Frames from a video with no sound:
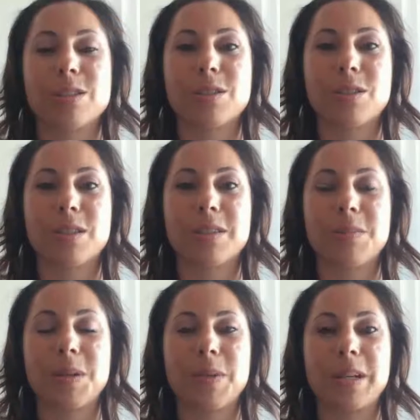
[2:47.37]
or
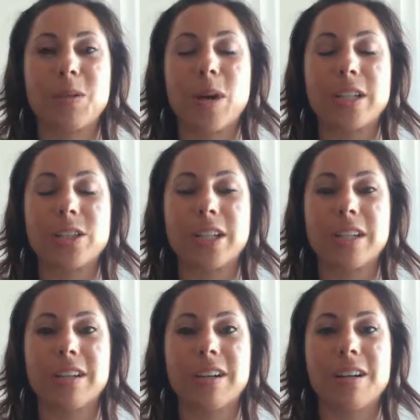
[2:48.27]
people that are
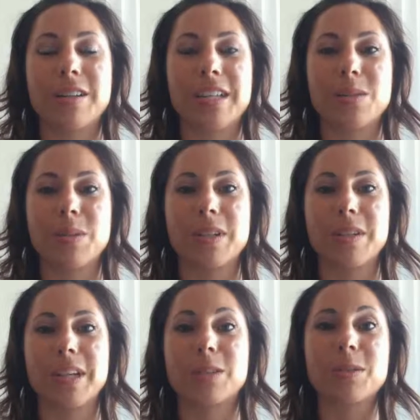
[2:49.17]
watching on this would
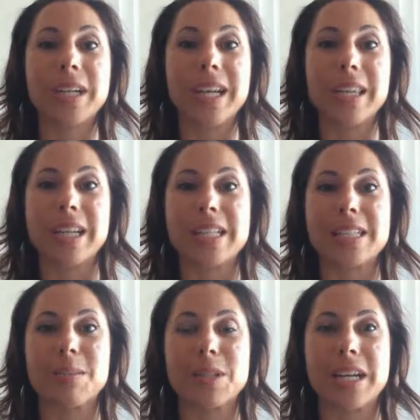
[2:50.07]
agree that
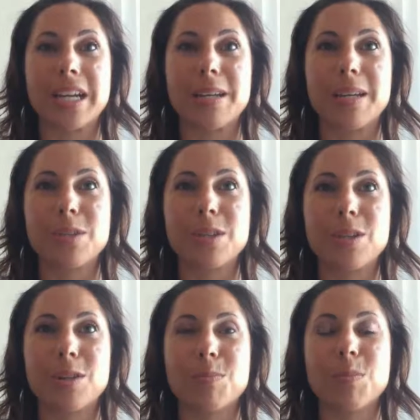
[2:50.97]
sometimes
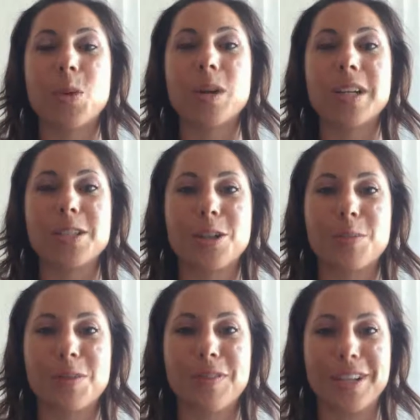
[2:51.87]
you're born into your
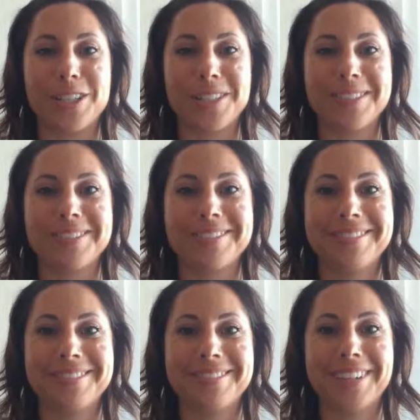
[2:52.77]
profession,
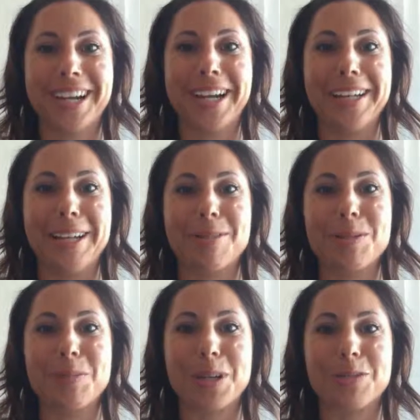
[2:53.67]
right? It was
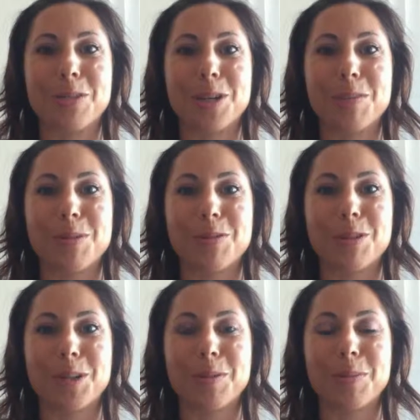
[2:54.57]
picked for you before
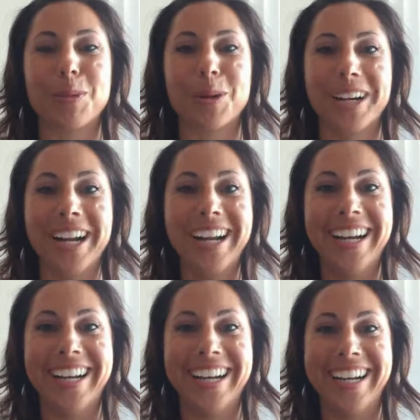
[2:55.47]
you were born.
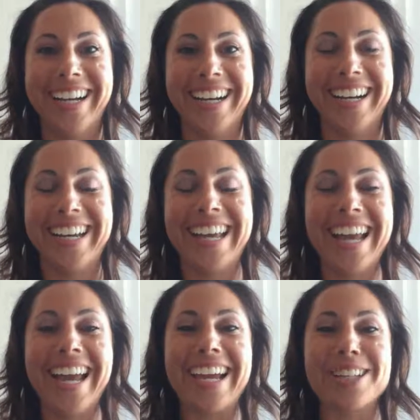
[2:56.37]

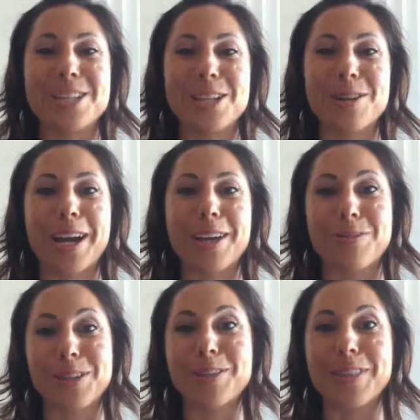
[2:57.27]
And so I
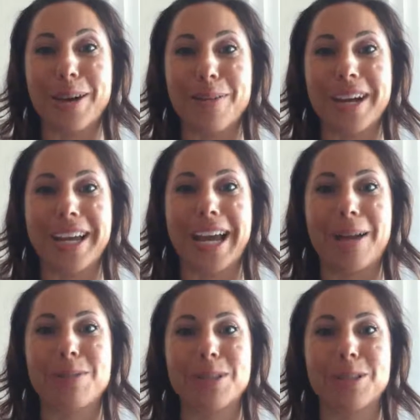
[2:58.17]
feel that way.
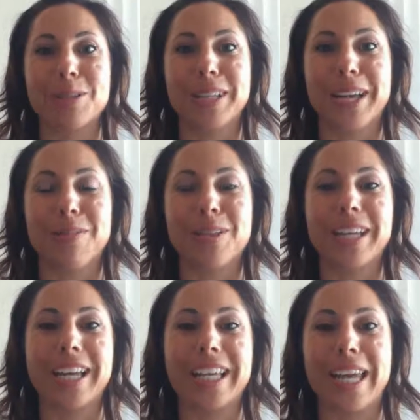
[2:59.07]
Absolutely. I felt like
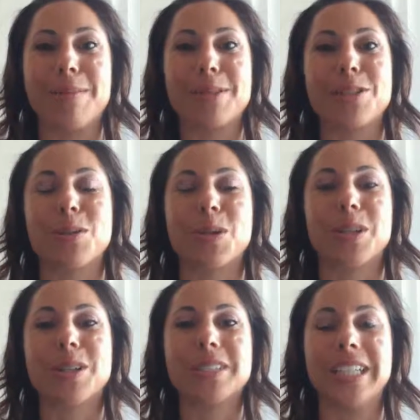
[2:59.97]
I came into the
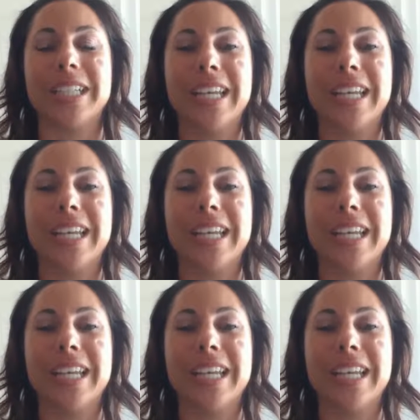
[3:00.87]
world and